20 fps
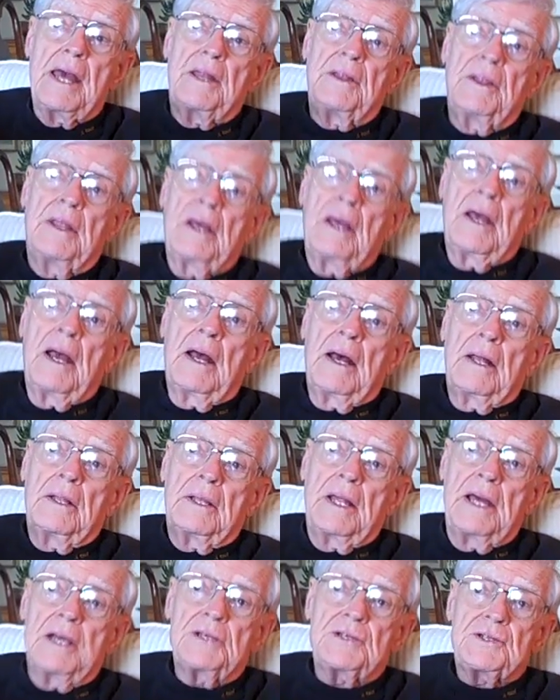And
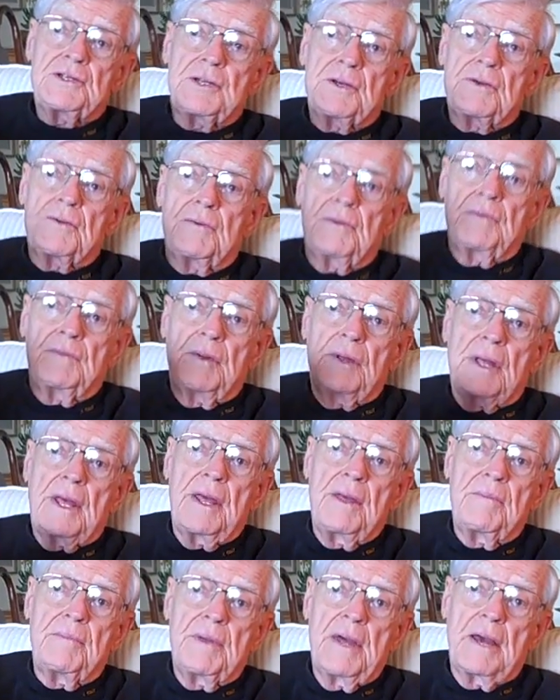last year when we
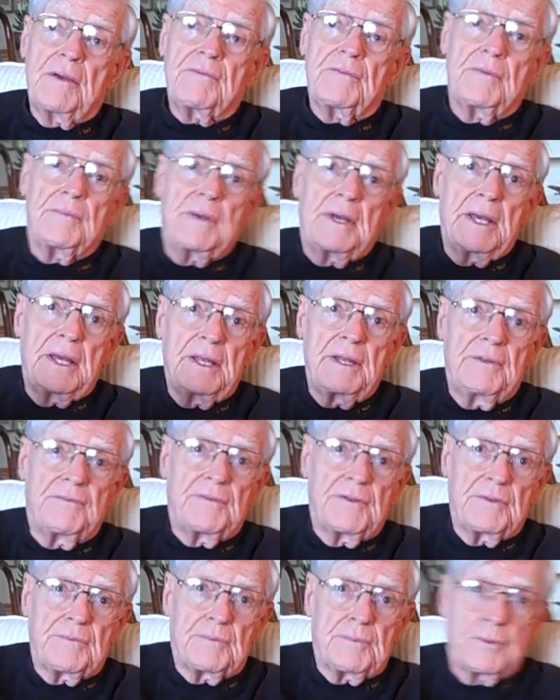came back for my
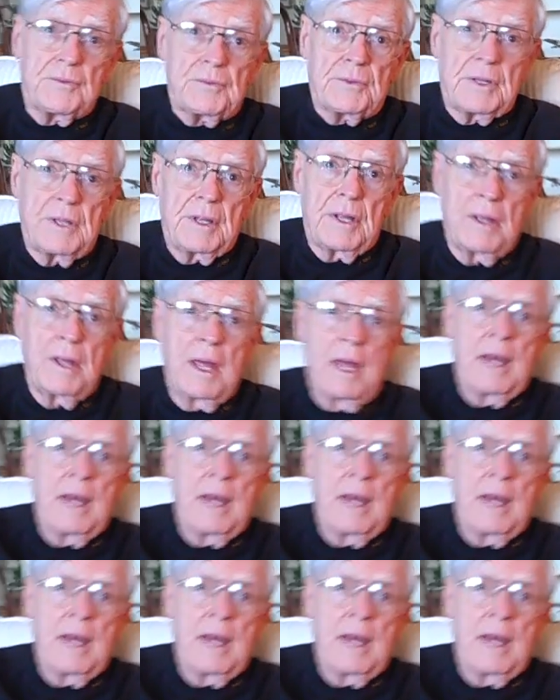85th birthday,